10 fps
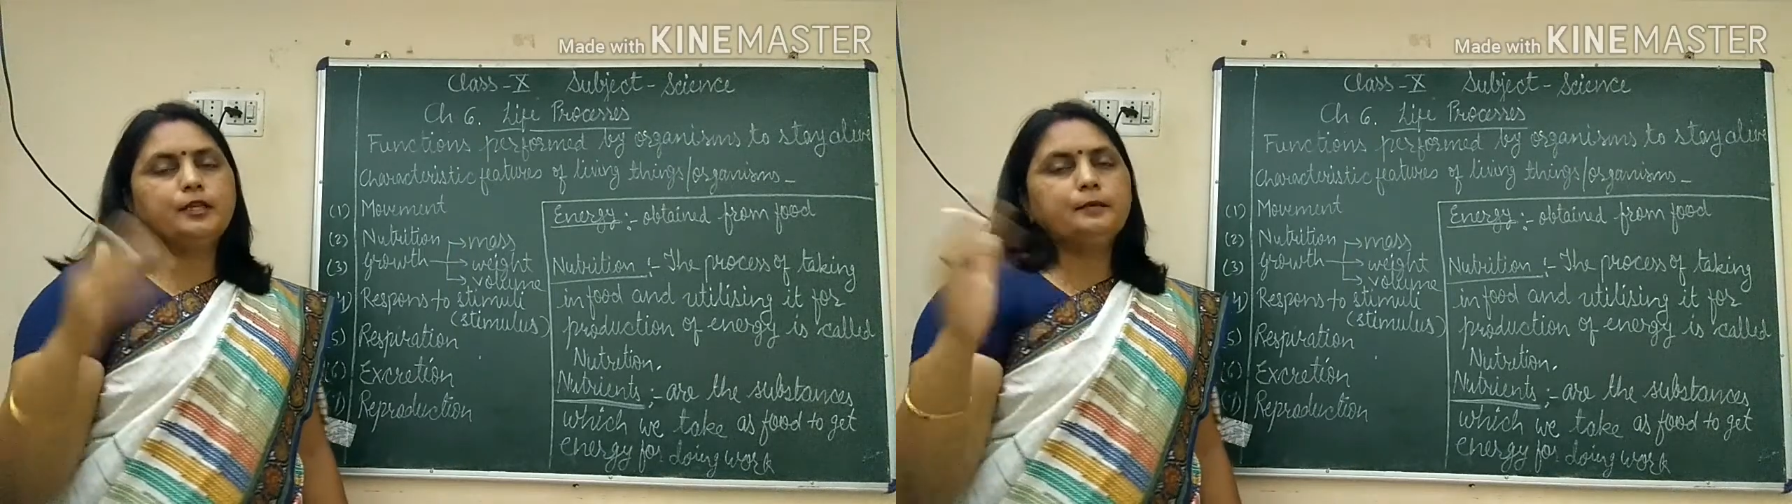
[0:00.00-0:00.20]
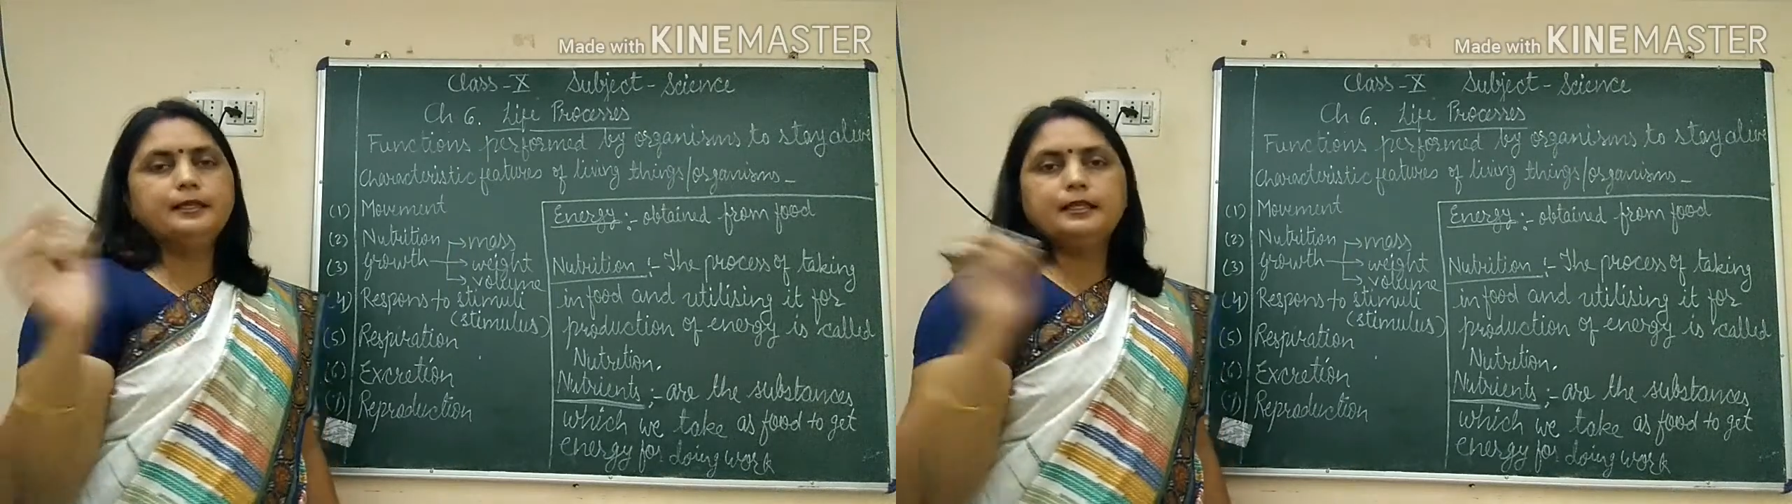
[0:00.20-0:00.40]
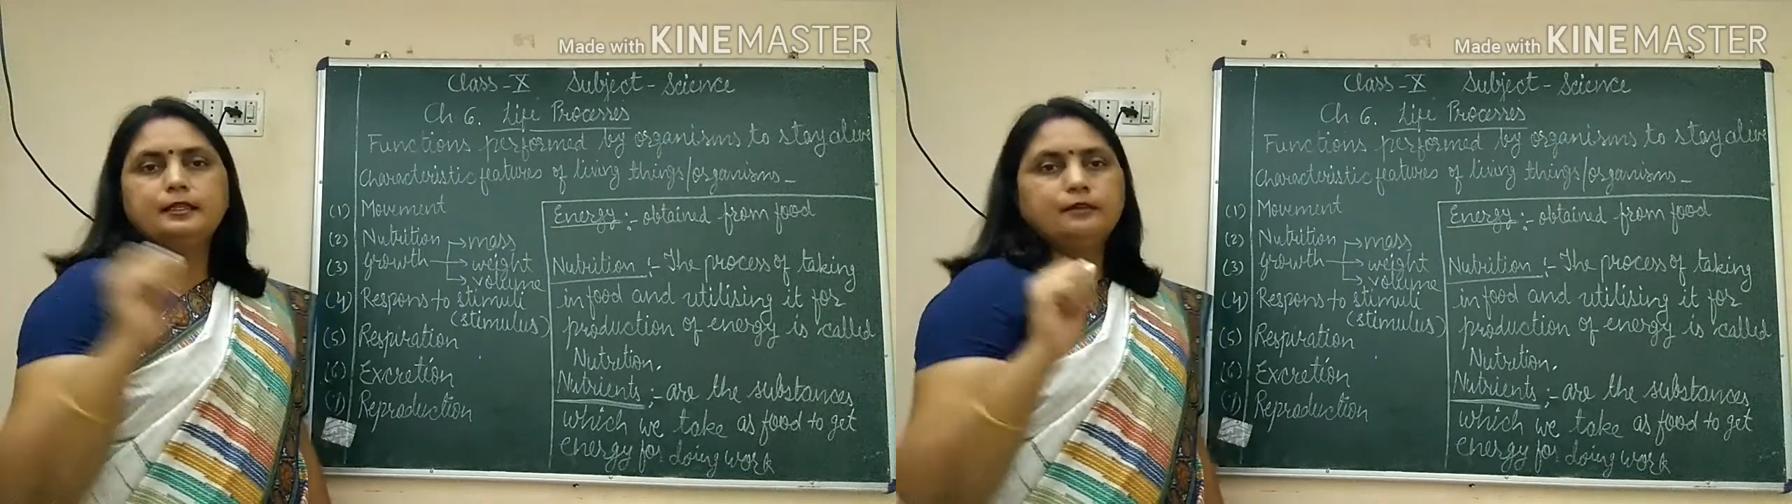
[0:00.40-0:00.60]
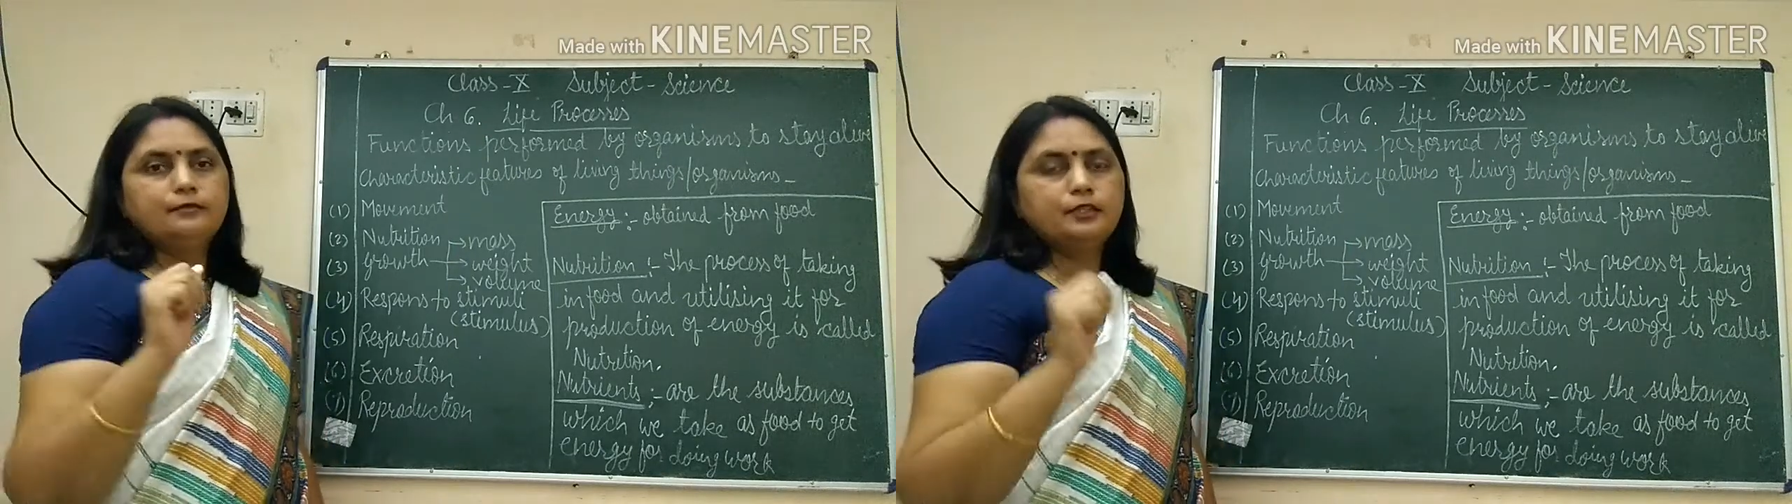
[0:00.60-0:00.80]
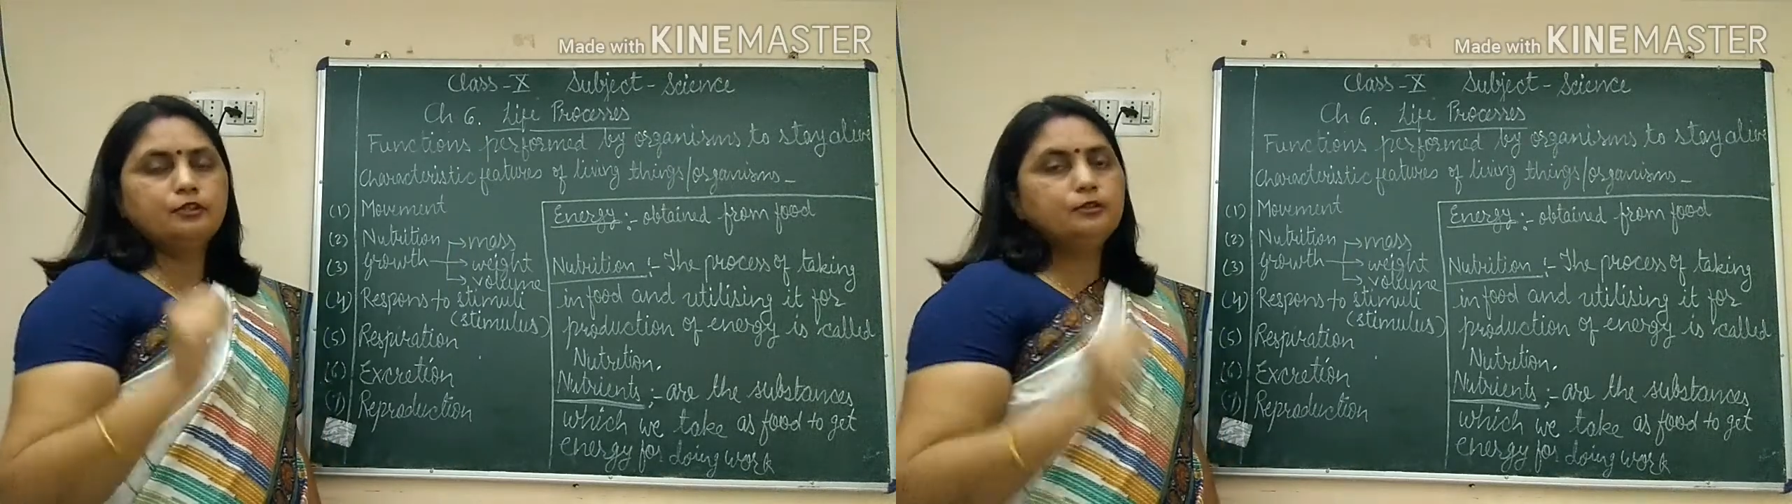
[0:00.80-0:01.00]
keep it in a
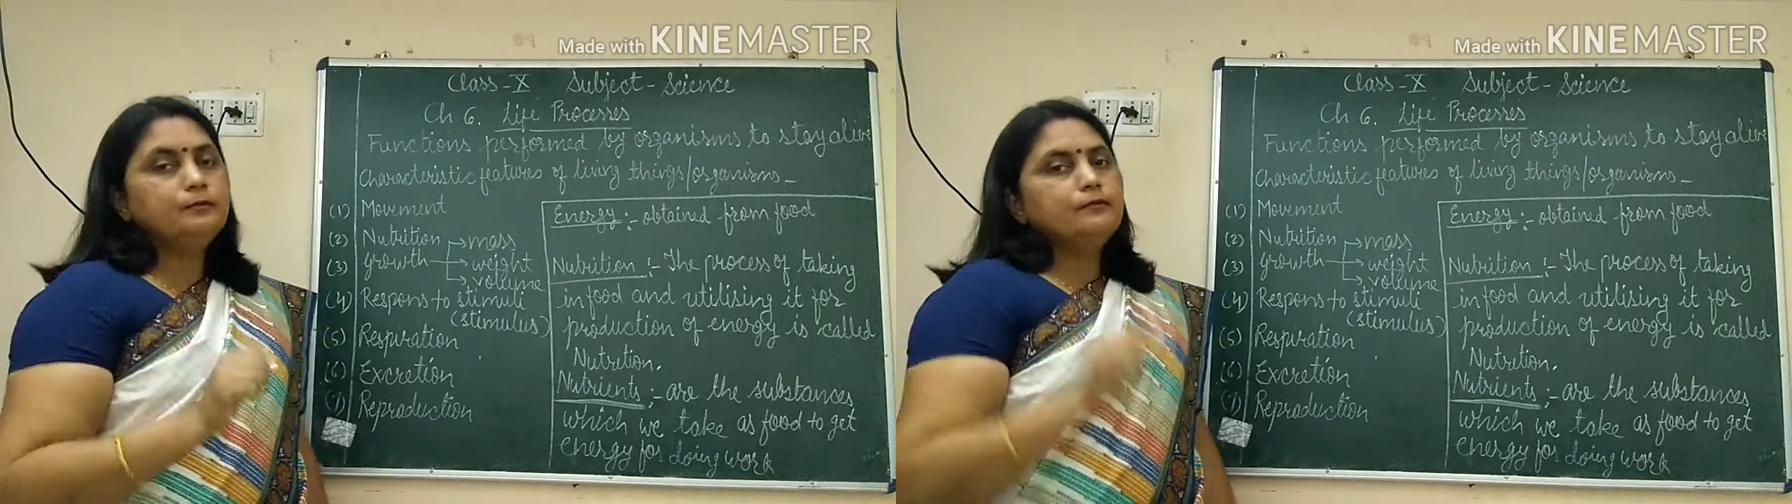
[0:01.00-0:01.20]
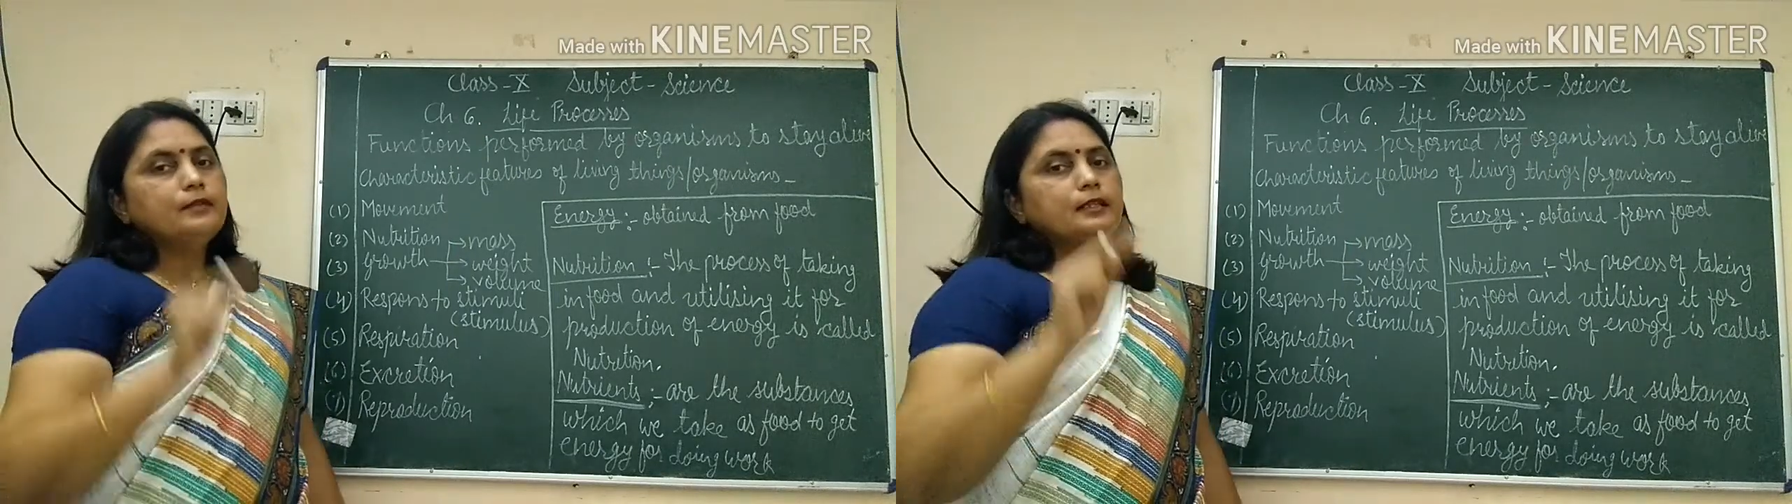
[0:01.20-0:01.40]
window,